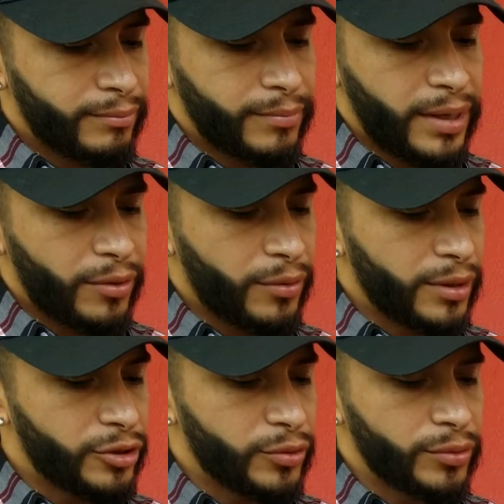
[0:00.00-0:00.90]
medical
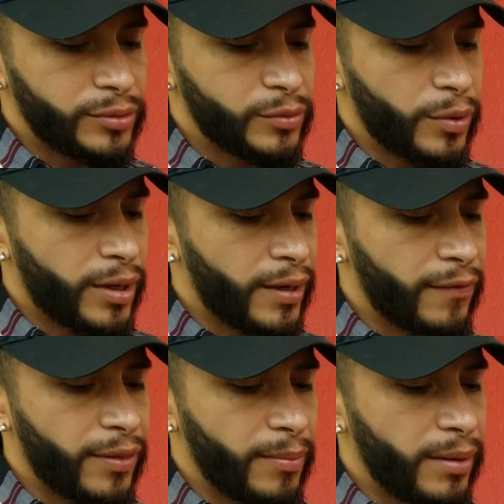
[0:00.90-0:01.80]
issues where
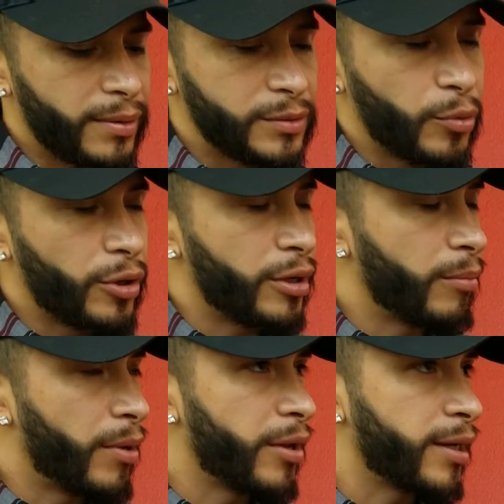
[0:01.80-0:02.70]
if the baby is born,
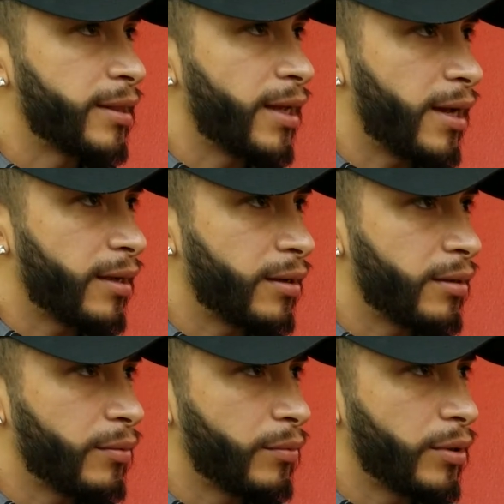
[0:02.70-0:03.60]
the mother can die?
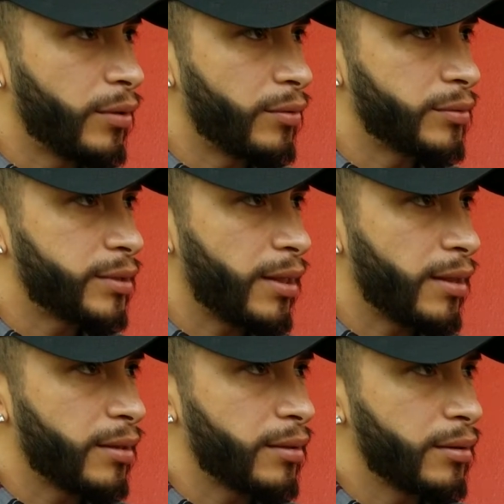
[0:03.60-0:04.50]
What do you say then?